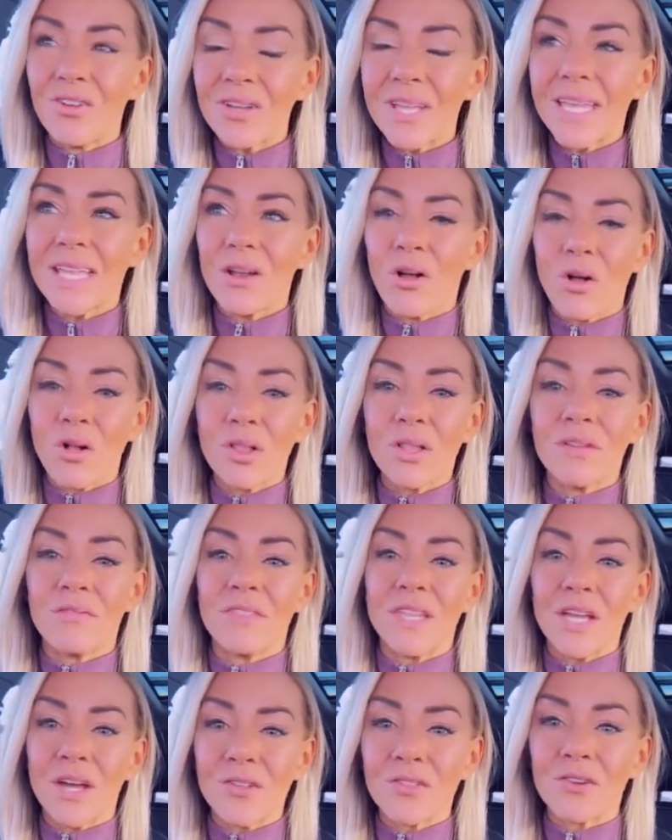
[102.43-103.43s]
look at all
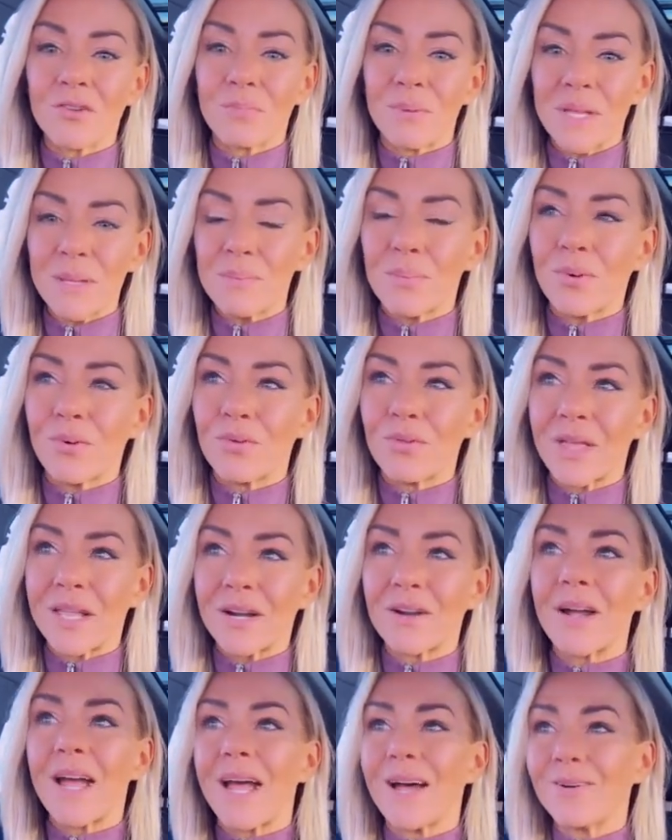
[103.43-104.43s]
of the other people
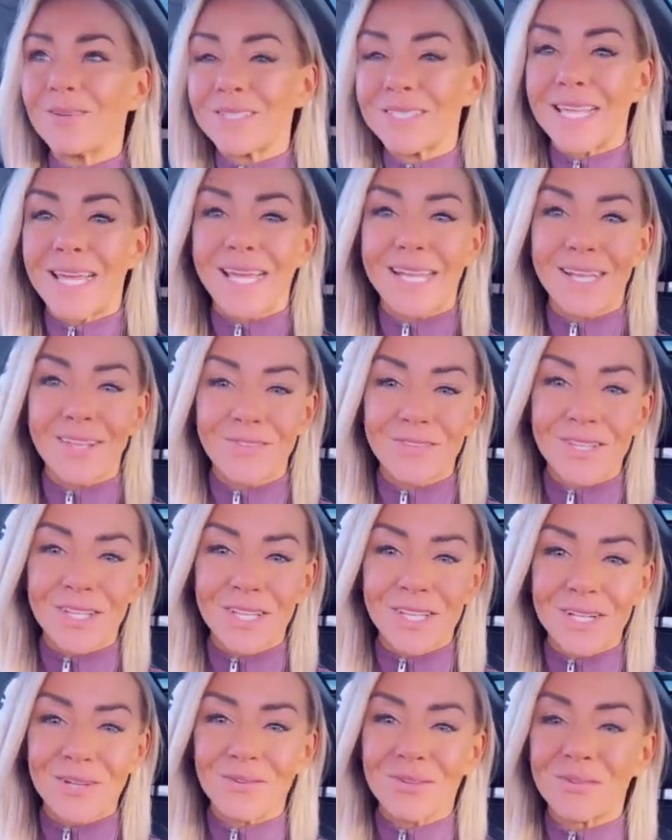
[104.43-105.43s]
that are outside of the
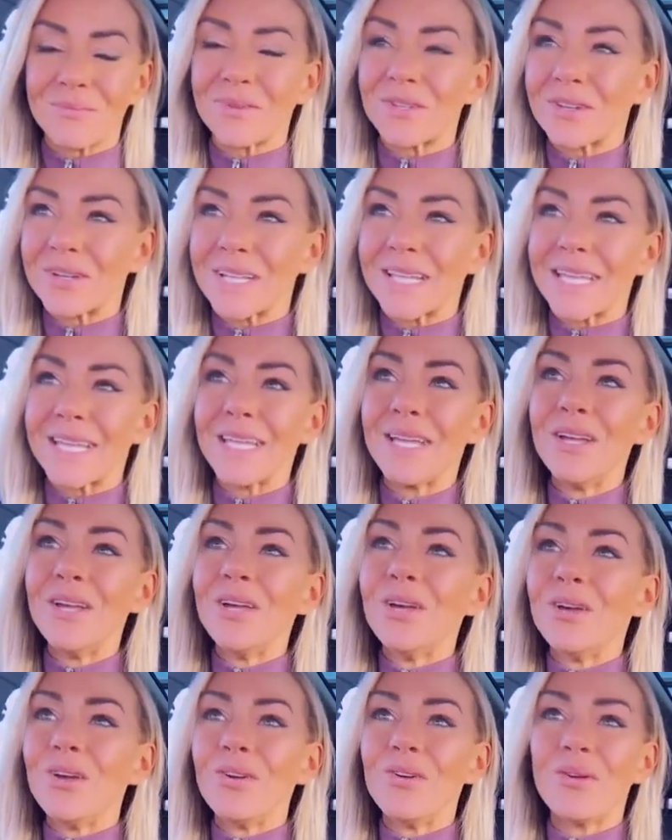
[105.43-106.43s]
keto community
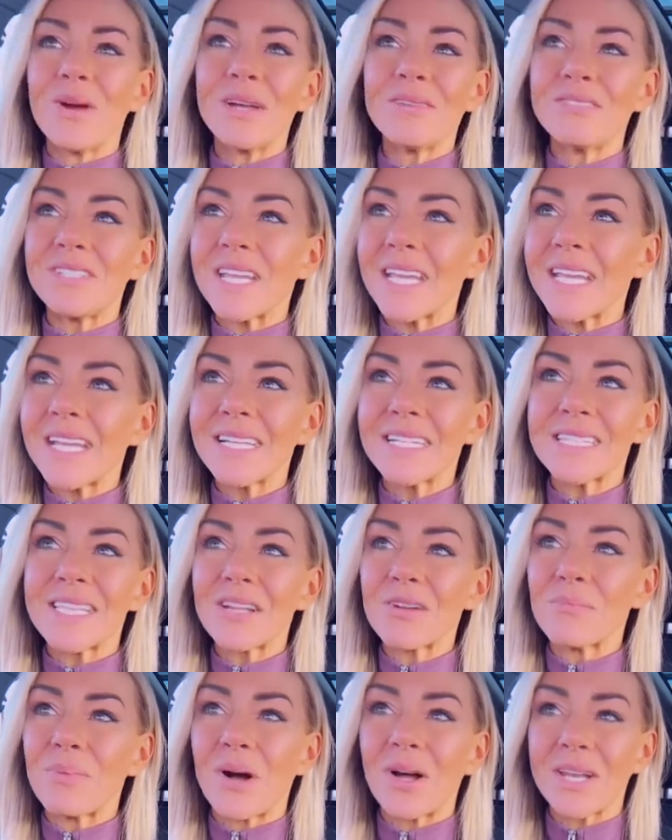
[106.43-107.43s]
who have
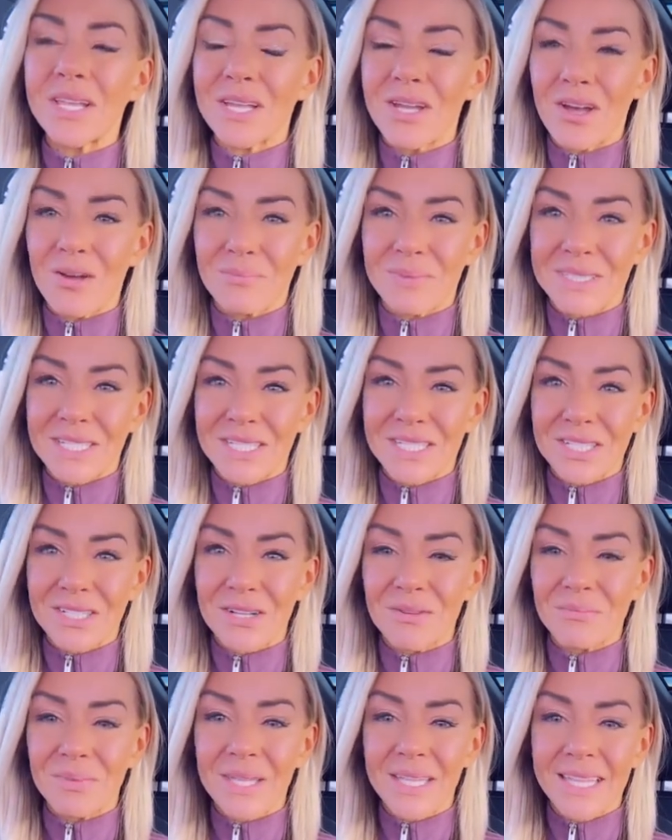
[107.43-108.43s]
changed their body
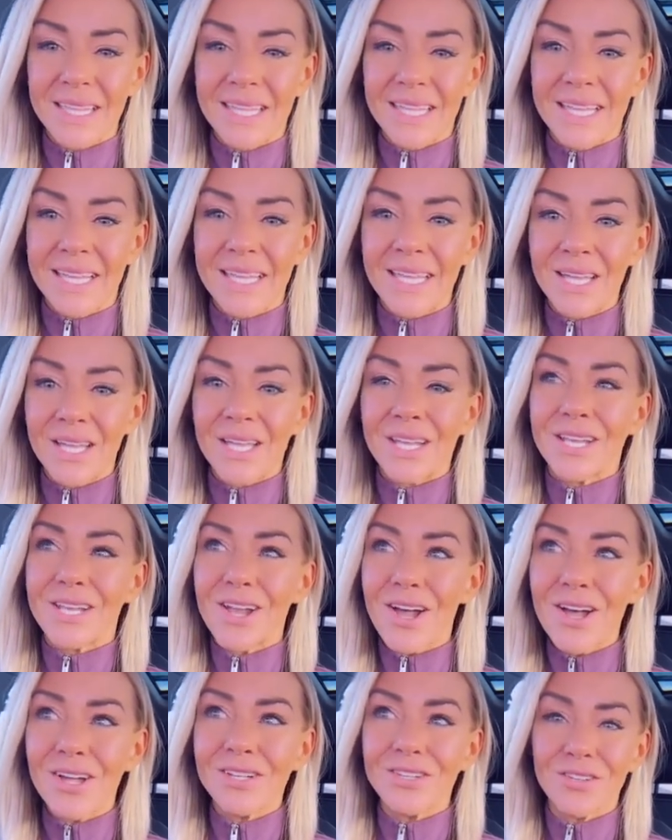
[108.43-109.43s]
composition completely,
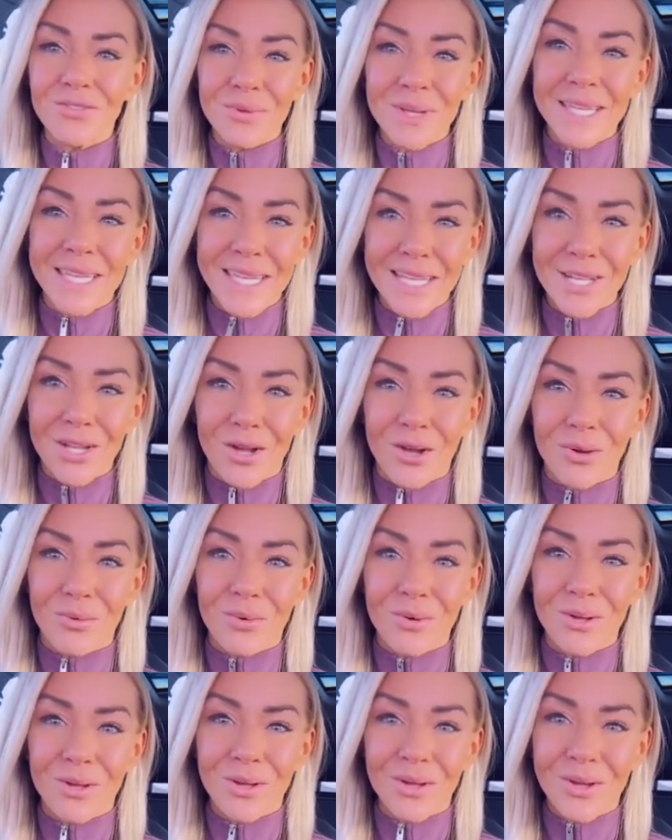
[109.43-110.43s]
not doing keto.